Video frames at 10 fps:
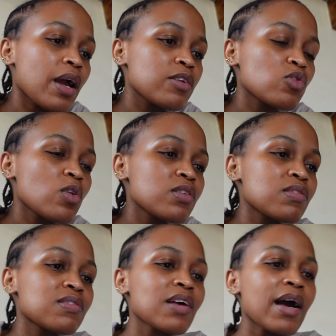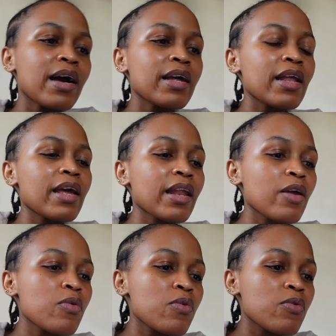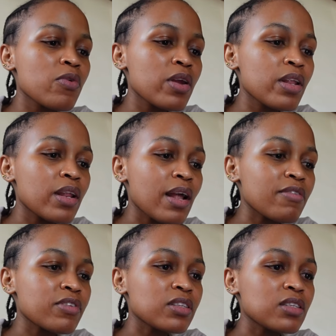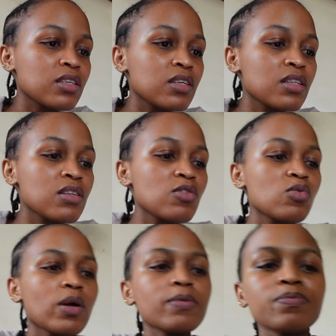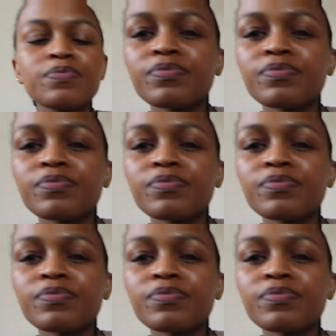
I saw this tile and I really love it. This one.